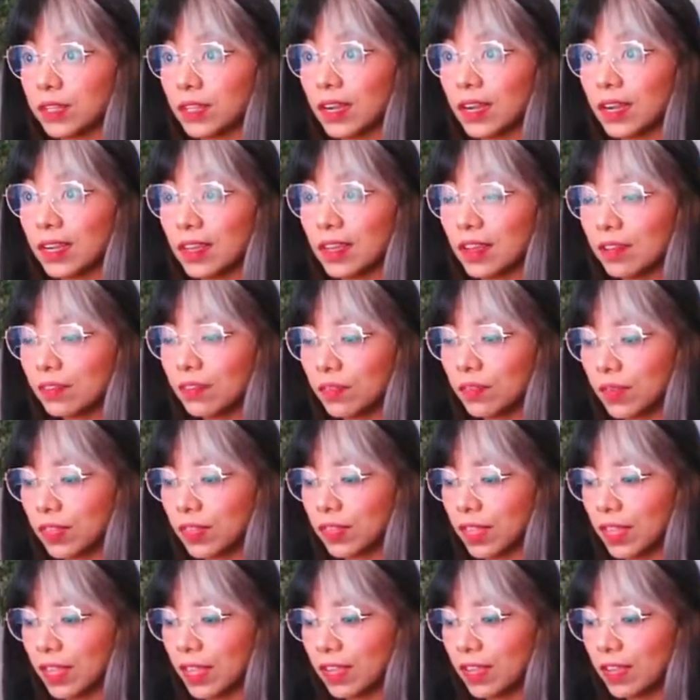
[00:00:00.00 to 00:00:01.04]
starting off
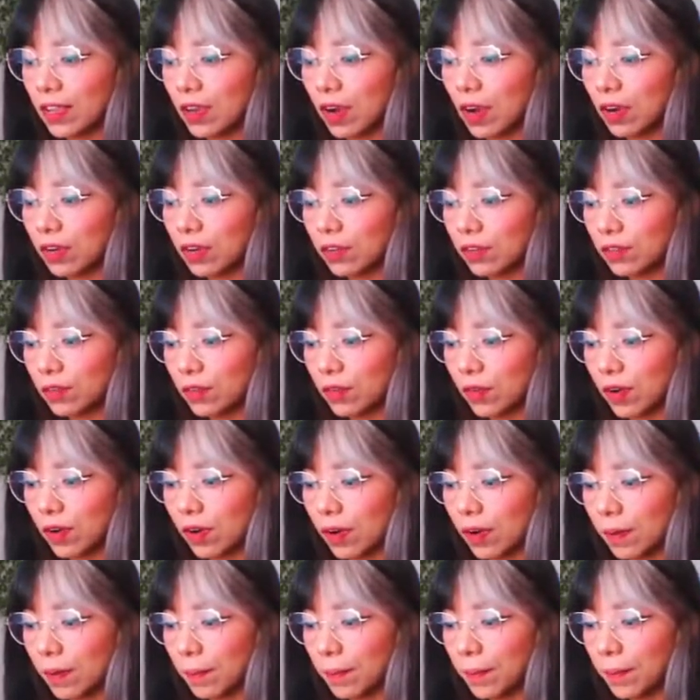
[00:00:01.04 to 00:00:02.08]
with a
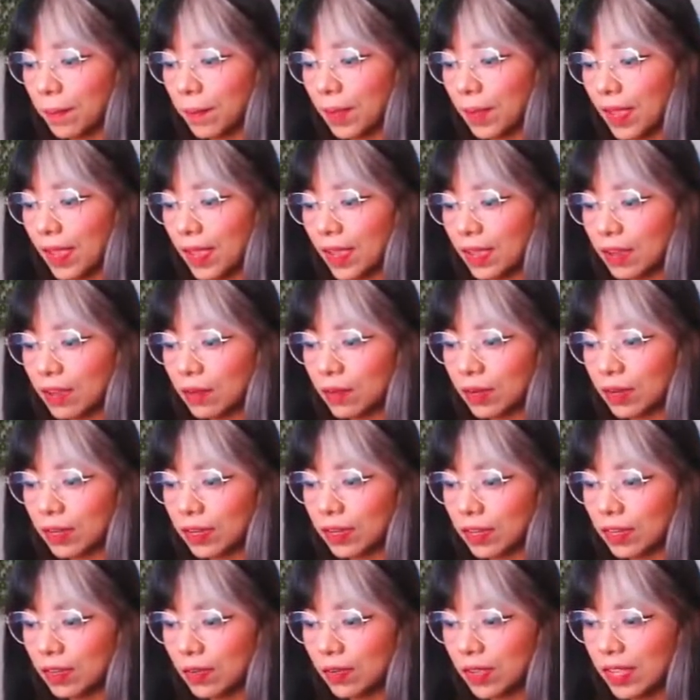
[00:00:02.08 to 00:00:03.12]
Gardevoir pack, we're
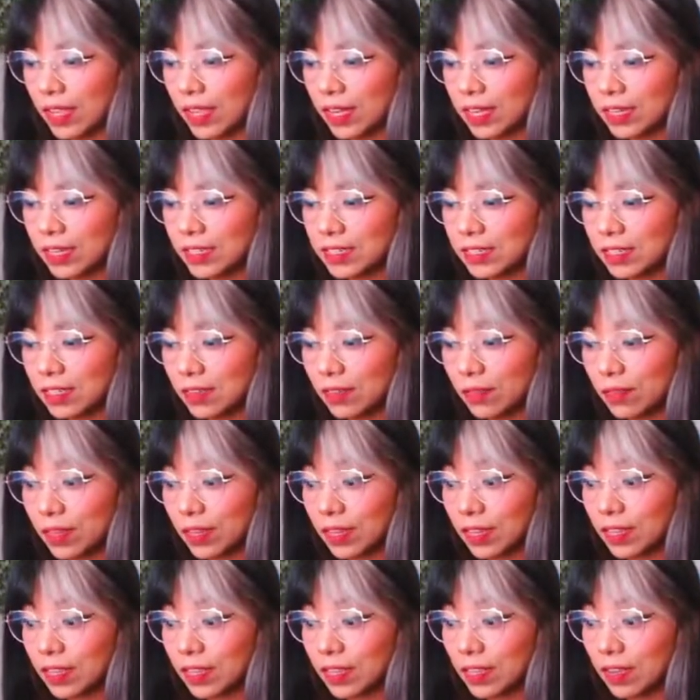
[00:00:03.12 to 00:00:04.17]
going to go ahead and see if we
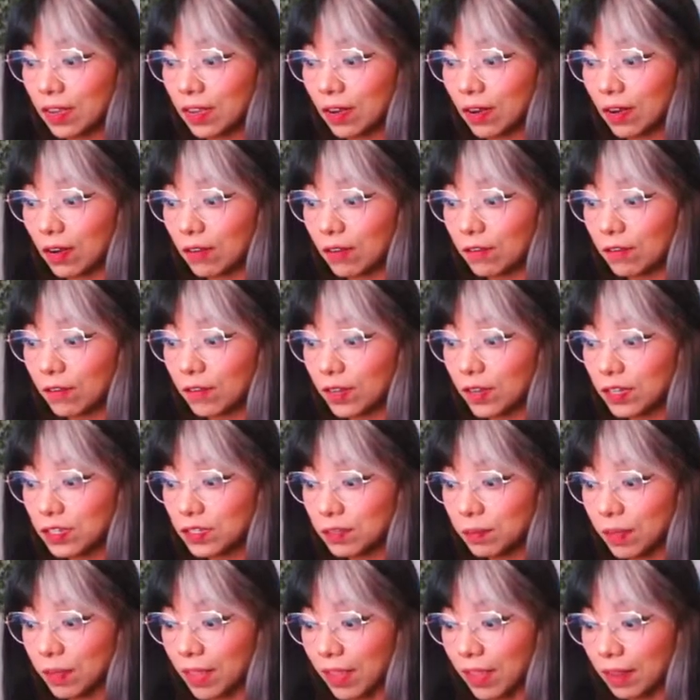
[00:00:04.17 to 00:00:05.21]
can get our
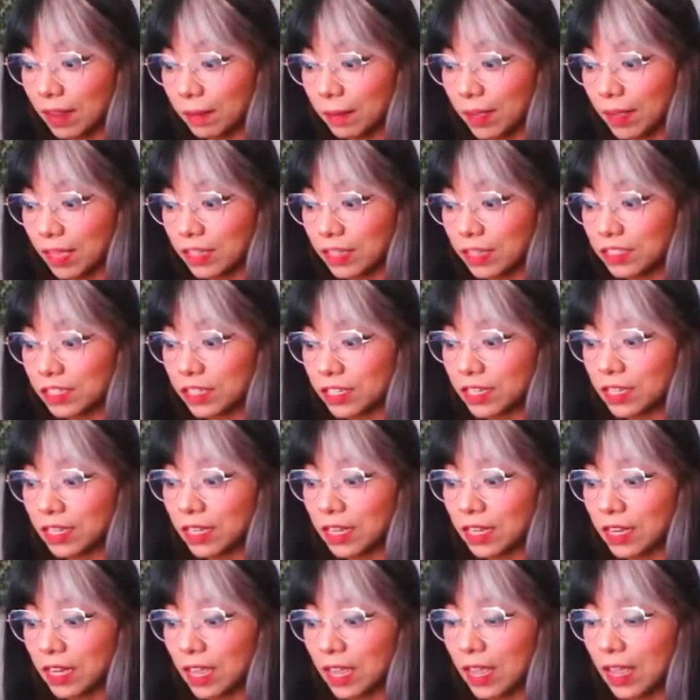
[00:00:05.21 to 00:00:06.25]
first pack magic.
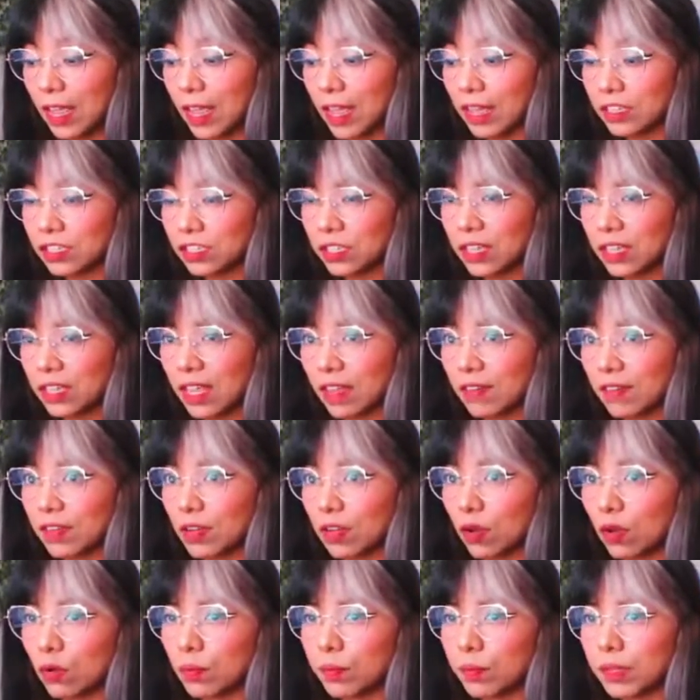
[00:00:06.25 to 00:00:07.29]
And I actually
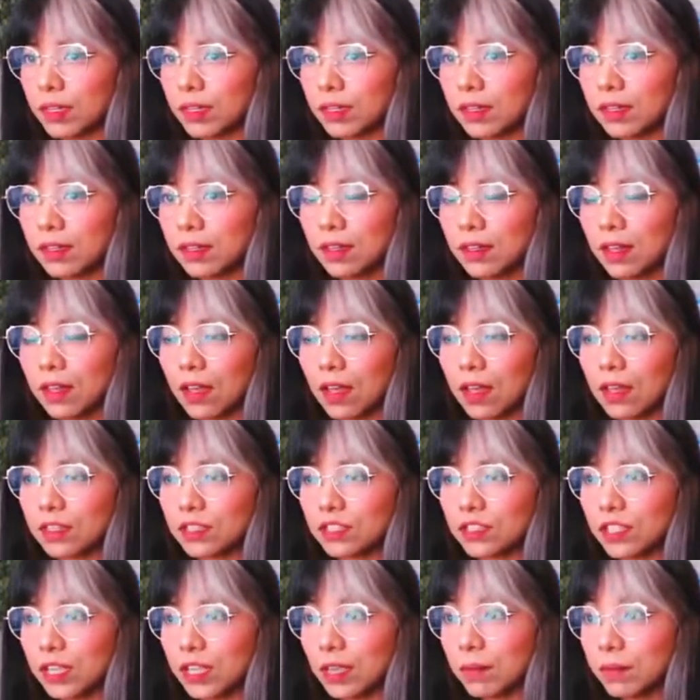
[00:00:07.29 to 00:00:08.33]
haven't opened uh,
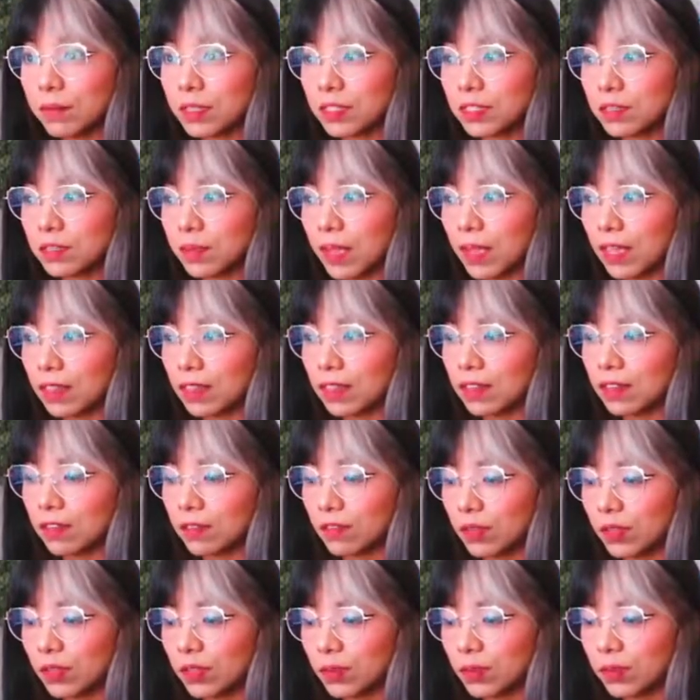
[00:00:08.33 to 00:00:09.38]
Champion's Path in a
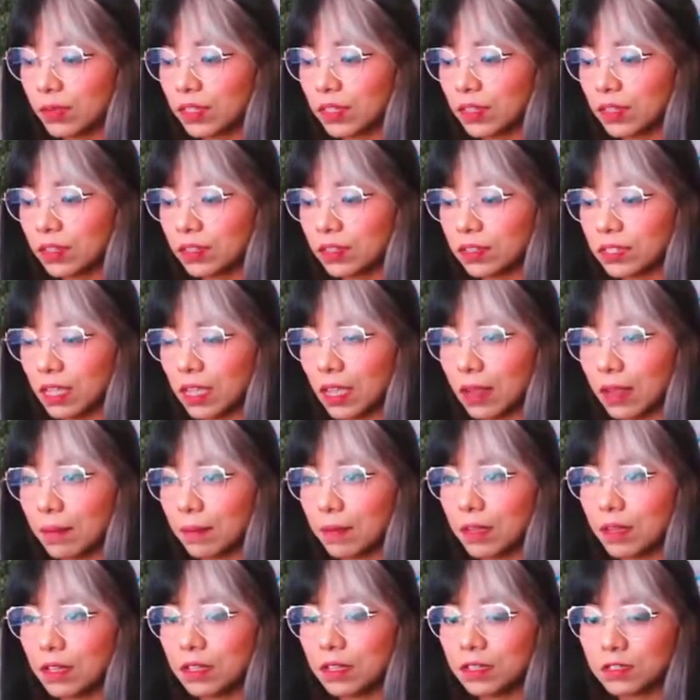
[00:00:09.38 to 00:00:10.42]
really, really long time.
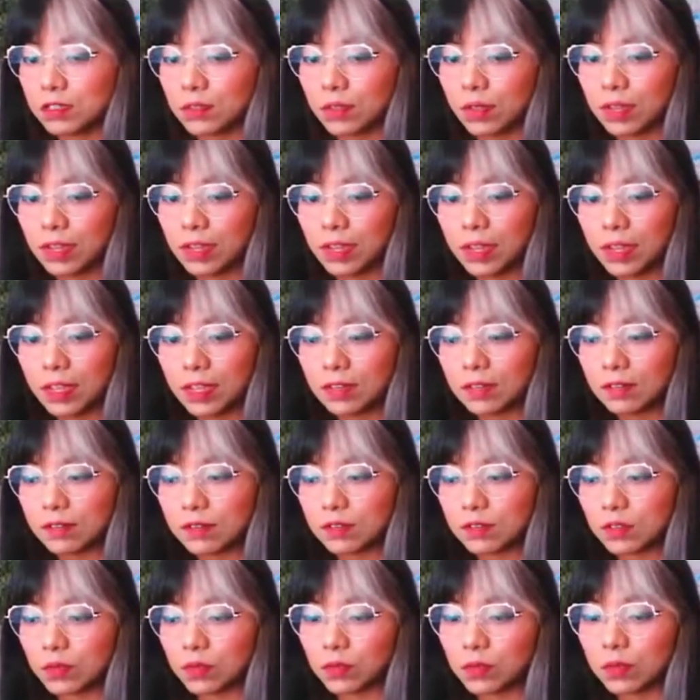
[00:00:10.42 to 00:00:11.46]
So I kind
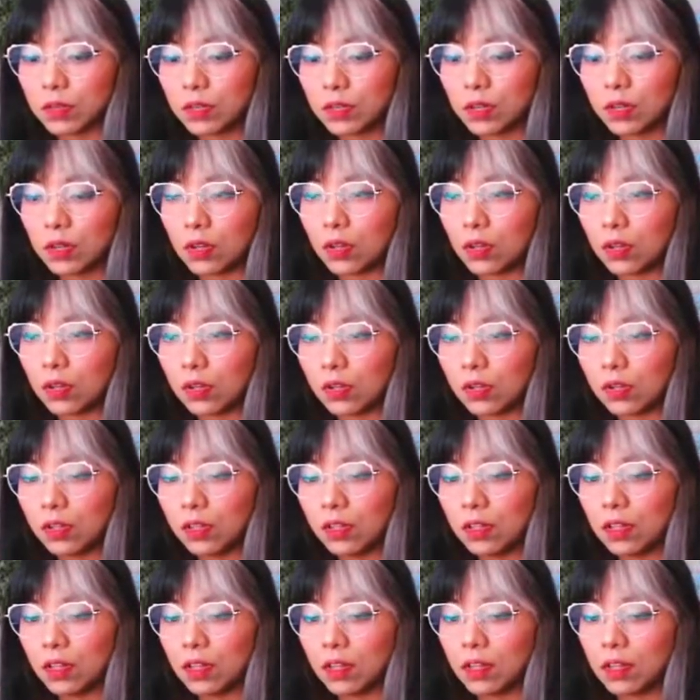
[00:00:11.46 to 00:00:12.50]
of don't recall
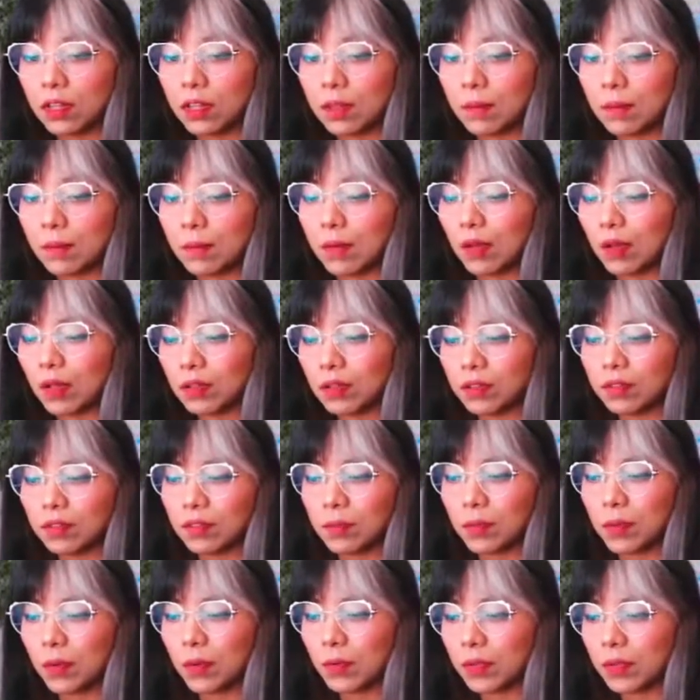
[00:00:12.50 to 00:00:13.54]
um, all of
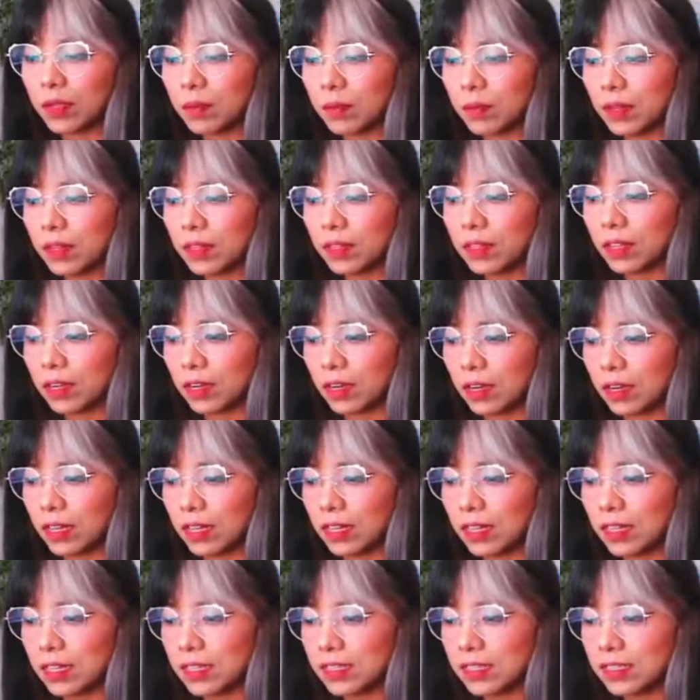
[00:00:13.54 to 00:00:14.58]
the Pokemon that are
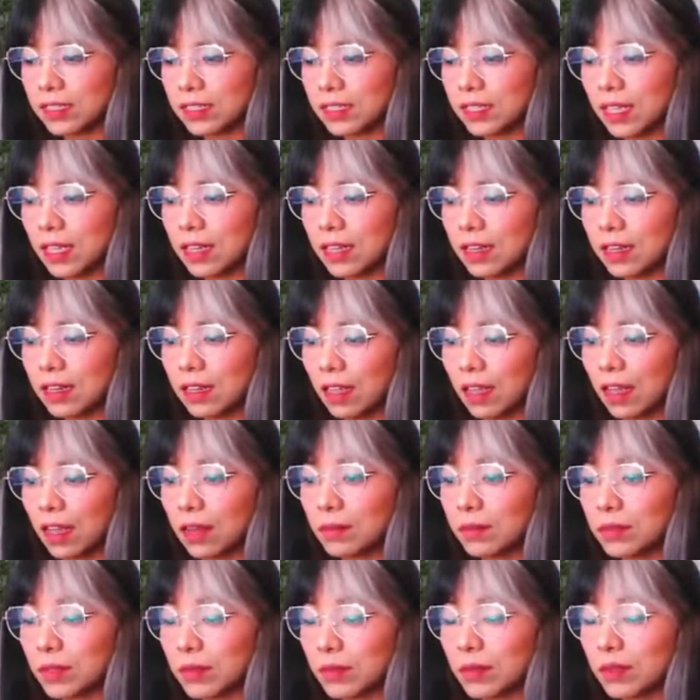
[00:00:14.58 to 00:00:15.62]
in this set.
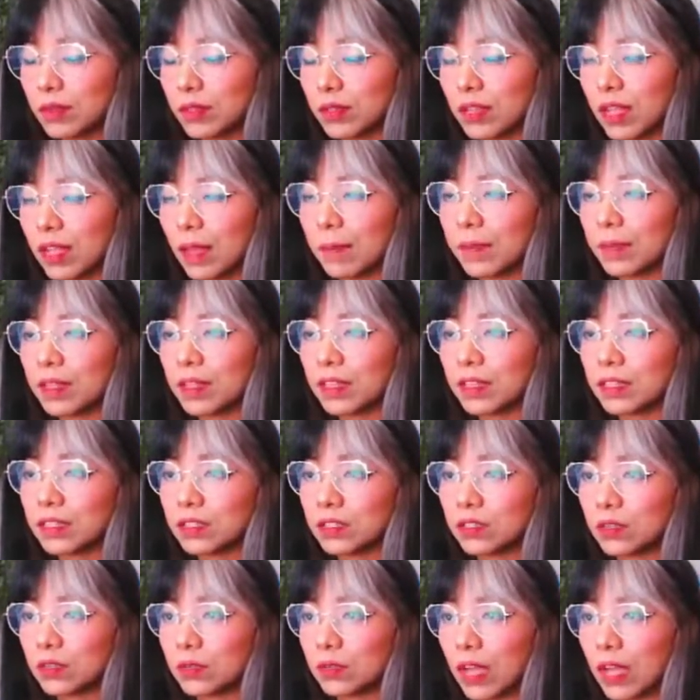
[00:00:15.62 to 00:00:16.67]
Um, so I'm really happy
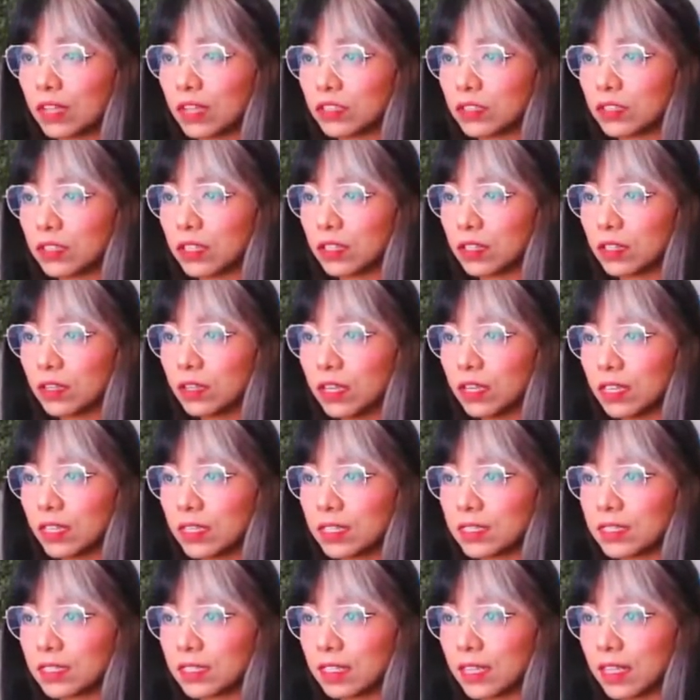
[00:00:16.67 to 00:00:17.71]
to actually look at
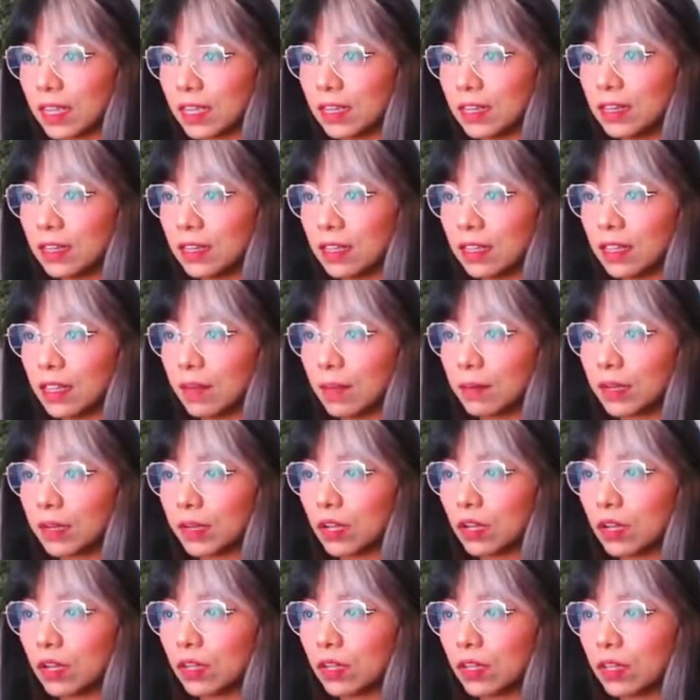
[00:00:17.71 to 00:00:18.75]
these again. I'm going to
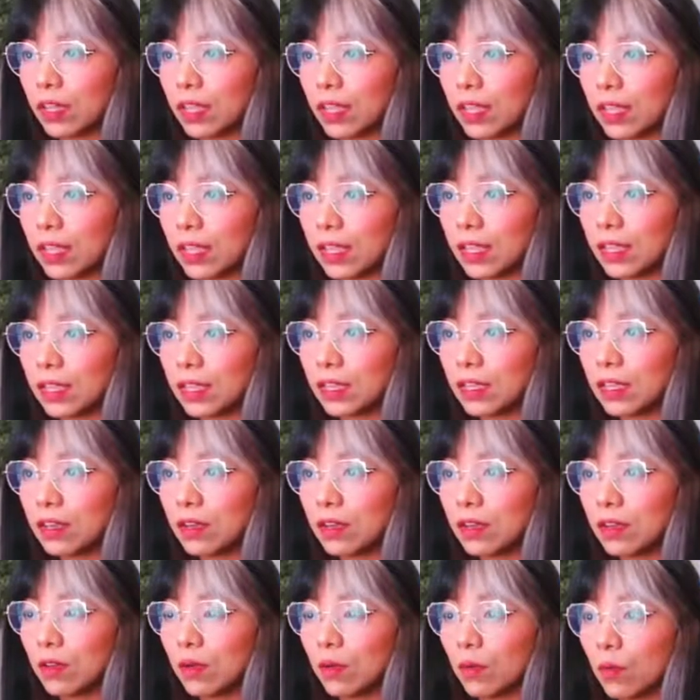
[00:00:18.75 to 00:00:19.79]
call a
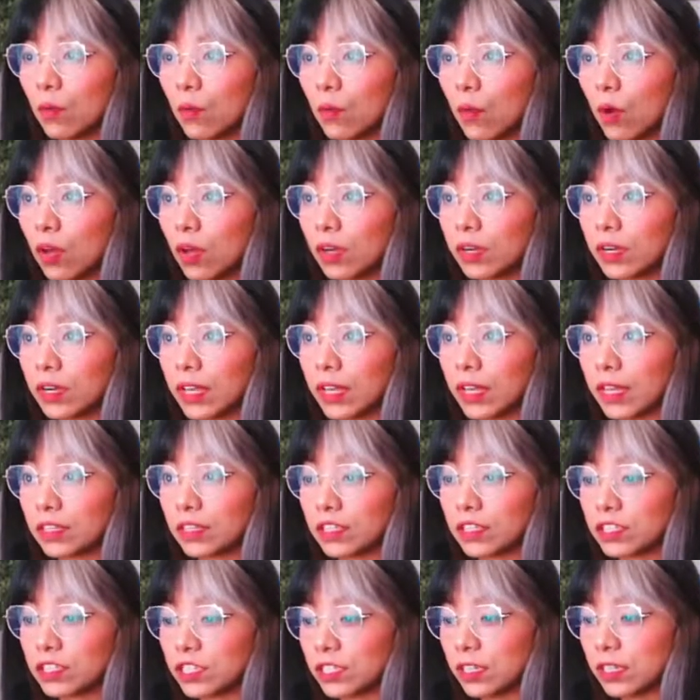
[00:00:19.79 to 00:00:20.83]
Water
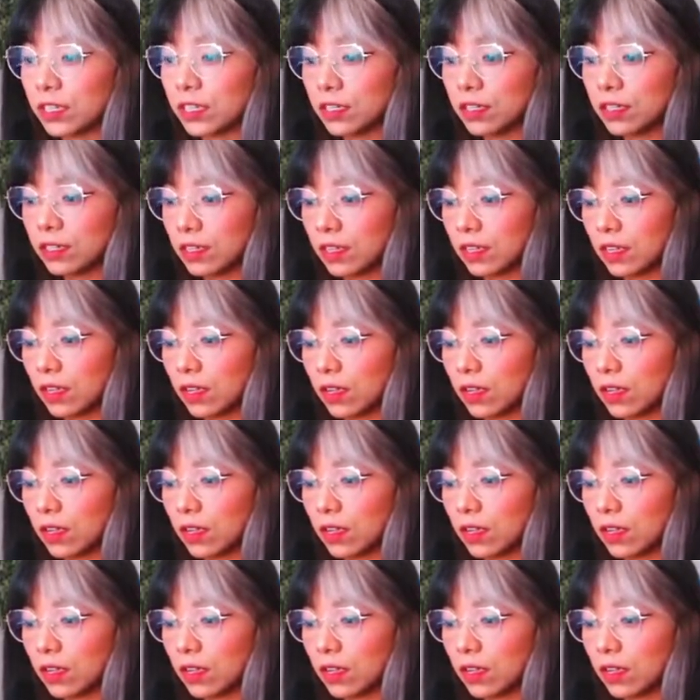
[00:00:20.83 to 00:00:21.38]
Energy.